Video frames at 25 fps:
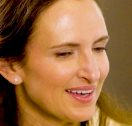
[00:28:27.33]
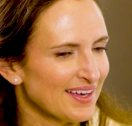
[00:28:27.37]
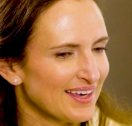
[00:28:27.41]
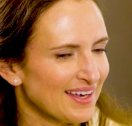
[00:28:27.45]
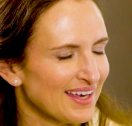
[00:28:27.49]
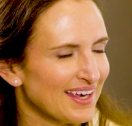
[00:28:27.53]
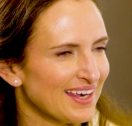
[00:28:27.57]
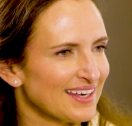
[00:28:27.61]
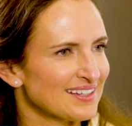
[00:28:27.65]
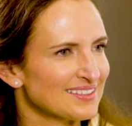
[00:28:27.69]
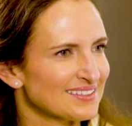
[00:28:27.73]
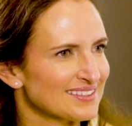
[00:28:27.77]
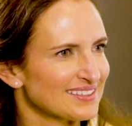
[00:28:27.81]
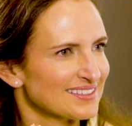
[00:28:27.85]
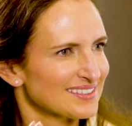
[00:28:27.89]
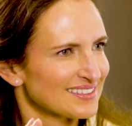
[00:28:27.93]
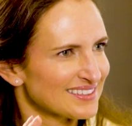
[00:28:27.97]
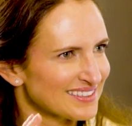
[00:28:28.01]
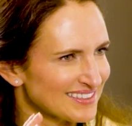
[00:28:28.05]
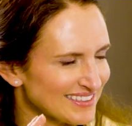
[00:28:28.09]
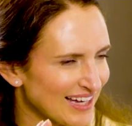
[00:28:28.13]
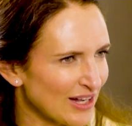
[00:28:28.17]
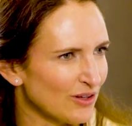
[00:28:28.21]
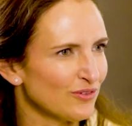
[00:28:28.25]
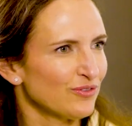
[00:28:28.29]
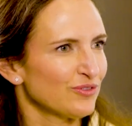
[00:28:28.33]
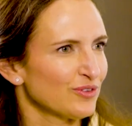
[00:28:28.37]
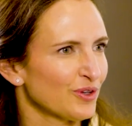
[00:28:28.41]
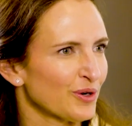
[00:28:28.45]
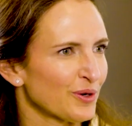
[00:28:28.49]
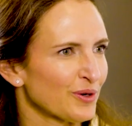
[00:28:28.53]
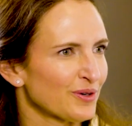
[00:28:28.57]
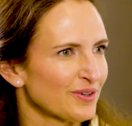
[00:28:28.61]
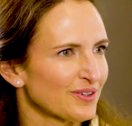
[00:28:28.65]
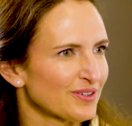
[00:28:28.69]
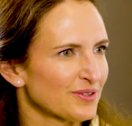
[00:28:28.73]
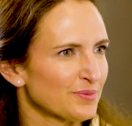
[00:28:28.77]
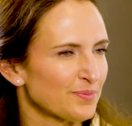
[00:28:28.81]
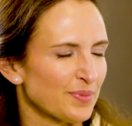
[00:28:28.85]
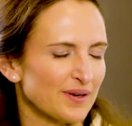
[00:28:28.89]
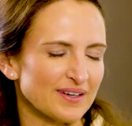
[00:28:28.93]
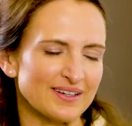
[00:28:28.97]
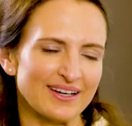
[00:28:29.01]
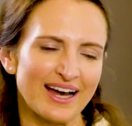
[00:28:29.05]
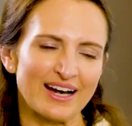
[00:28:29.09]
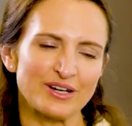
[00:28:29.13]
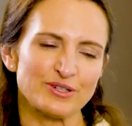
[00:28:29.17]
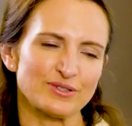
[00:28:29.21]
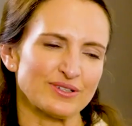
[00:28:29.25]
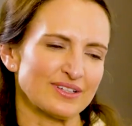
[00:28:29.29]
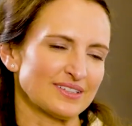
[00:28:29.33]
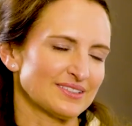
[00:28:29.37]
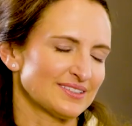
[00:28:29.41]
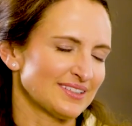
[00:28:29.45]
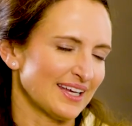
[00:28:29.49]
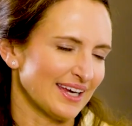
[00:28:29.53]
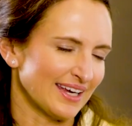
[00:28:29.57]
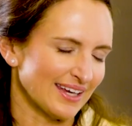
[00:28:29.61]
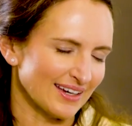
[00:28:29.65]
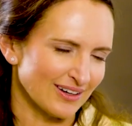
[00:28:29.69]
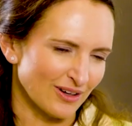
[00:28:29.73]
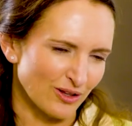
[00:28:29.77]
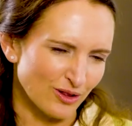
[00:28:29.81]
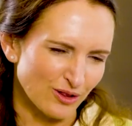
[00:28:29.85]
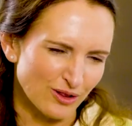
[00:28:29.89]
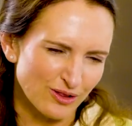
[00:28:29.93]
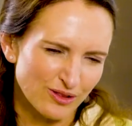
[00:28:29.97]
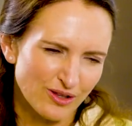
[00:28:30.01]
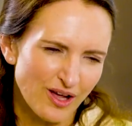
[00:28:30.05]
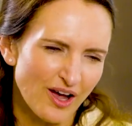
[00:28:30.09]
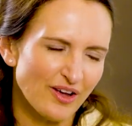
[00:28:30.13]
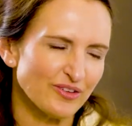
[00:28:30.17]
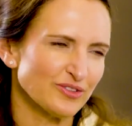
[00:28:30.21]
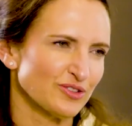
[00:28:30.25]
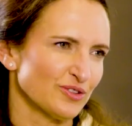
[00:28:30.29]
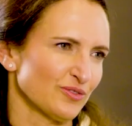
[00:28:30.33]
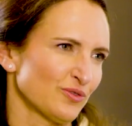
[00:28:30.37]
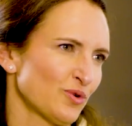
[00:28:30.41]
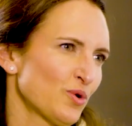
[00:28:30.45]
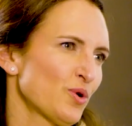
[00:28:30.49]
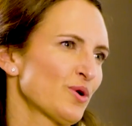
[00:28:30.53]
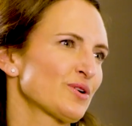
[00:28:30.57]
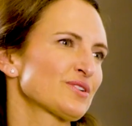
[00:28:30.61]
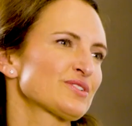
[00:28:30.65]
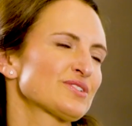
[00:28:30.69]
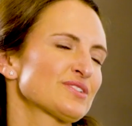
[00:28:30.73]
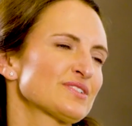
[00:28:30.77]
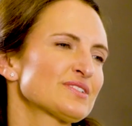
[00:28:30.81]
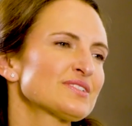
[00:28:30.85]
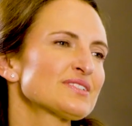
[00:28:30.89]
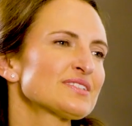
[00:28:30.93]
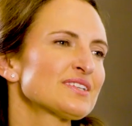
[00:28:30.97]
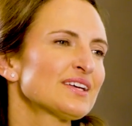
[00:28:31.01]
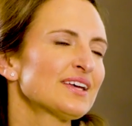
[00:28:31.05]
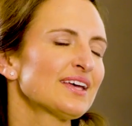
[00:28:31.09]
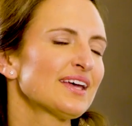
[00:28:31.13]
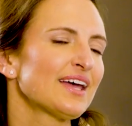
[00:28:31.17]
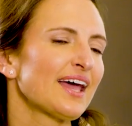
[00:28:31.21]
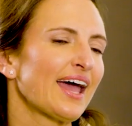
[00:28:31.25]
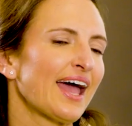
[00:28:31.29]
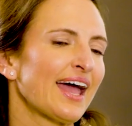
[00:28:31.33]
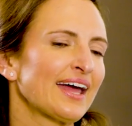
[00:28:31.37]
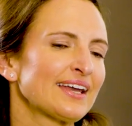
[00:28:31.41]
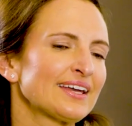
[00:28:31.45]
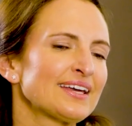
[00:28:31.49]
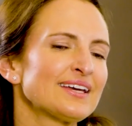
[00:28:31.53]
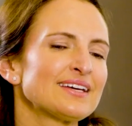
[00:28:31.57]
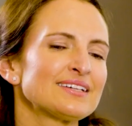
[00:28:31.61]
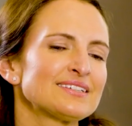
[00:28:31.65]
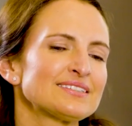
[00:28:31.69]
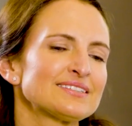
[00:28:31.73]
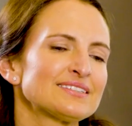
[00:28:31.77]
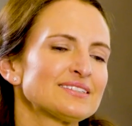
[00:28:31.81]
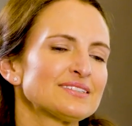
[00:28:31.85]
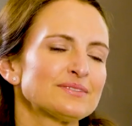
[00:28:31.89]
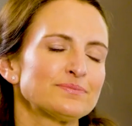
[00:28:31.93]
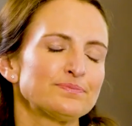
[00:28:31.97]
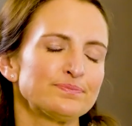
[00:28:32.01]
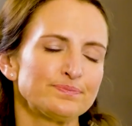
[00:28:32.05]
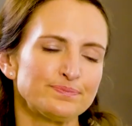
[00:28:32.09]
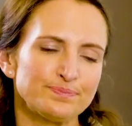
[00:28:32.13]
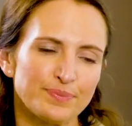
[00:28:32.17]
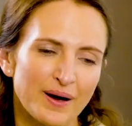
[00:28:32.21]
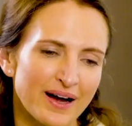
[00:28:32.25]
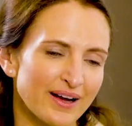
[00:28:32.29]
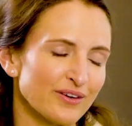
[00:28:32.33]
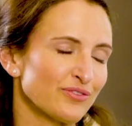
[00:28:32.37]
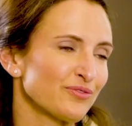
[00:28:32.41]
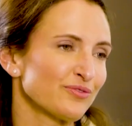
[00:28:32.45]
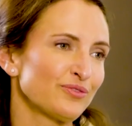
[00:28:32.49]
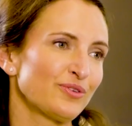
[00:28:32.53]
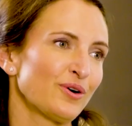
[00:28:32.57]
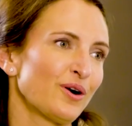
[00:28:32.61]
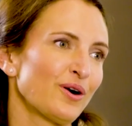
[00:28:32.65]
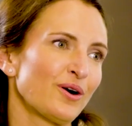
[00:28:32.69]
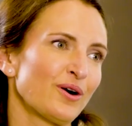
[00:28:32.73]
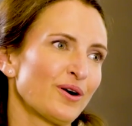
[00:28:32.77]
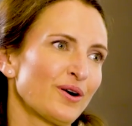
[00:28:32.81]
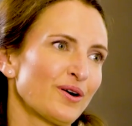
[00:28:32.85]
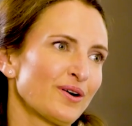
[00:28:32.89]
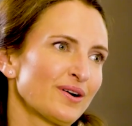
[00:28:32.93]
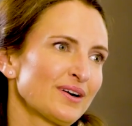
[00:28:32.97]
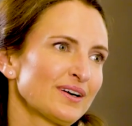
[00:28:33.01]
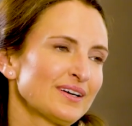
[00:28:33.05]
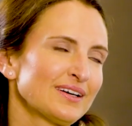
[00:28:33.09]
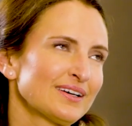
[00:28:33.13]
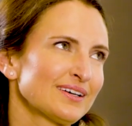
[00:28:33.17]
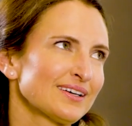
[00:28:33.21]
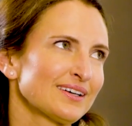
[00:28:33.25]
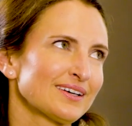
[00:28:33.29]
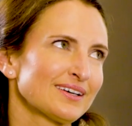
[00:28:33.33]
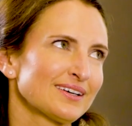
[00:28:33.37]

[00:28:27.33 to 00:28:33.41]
He is self-learned, but naturally has taken a lot of courses and is by far